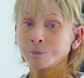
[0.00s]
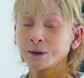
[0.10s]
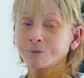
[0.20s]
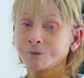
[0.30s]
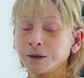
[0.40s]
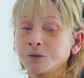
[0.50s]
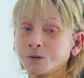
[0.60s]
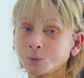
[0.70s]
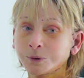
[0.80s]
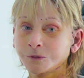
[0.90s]
my
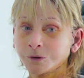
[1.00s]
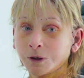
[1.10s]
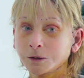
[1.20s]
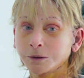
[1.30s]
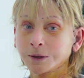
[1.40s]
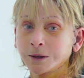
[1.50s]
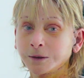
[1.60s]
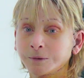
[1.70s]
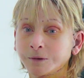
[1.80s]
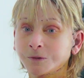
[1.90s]
face was not
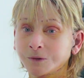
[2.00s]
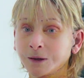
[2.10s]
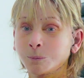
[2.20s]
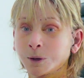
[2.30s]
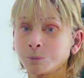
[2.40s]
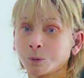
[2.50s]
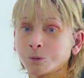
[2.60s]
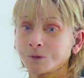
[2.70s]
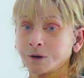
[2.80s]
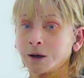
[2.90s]
looking the same on
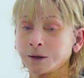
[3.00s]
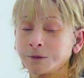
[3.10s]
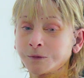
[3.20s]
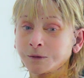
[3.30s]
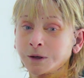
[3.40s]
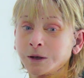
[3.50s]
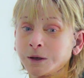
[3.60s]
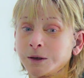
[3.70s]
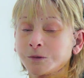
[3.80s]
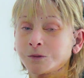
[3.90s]
both sides,
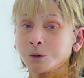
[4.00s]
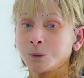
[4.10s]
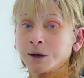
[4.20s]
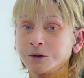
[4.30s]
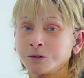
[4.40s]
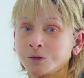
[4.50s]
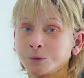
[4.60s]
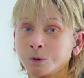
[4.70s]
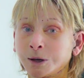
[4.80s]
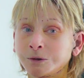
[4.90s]
so I
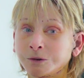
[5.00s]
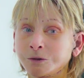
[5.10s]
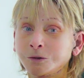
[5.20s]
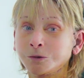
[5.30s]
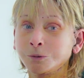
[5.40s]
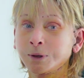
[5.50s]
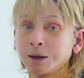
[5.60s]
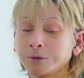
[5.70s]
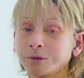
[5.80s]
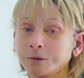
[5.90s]
just wanted to
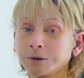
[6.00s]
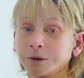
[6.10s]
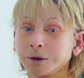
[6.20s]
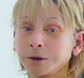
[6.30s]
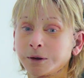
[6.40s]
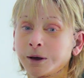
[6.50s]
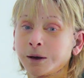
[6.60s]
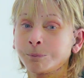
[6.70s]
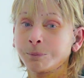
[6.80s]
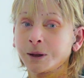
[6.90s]
get
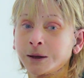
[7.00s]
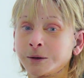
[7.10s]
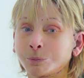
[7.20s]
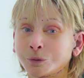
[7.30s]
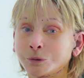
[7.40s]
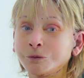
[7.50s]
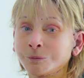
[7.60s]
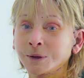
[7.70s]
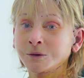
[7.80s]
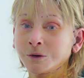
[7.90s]
a, an
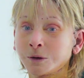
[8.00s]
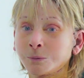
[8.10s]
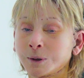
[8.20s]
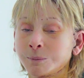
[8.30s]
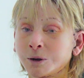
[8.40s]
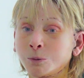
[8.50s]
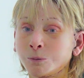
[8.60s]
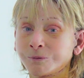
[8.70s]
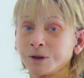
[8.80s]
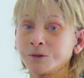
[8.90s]
improvement on what my
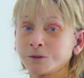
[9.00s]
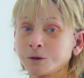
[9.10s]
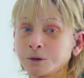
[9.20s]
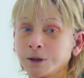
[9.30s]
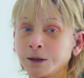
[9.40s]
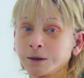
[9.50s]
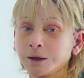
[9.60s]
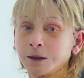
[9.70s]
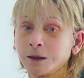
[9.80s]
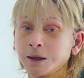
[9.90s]
whole face looked like.
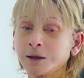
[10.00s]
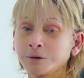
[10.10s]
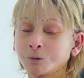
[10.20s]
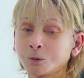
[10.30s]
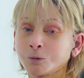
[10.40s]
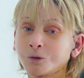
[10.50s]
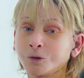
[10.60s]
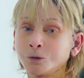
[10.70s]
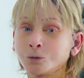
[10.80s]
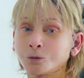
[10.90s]
And of course,
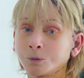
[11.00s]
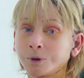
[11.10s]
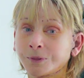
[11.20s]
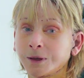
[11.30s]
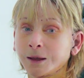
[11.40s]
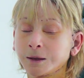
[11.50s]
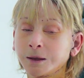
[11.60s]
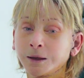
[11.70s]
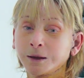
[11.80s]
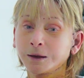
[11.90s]
the usual thing
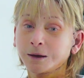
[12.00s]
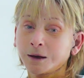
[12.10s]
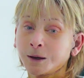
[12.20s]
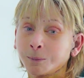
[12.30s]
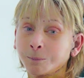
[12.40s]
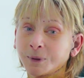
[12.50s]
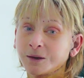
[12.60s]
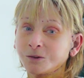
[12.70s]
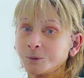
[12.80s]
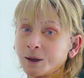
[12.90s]
um,
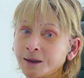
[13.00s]
as you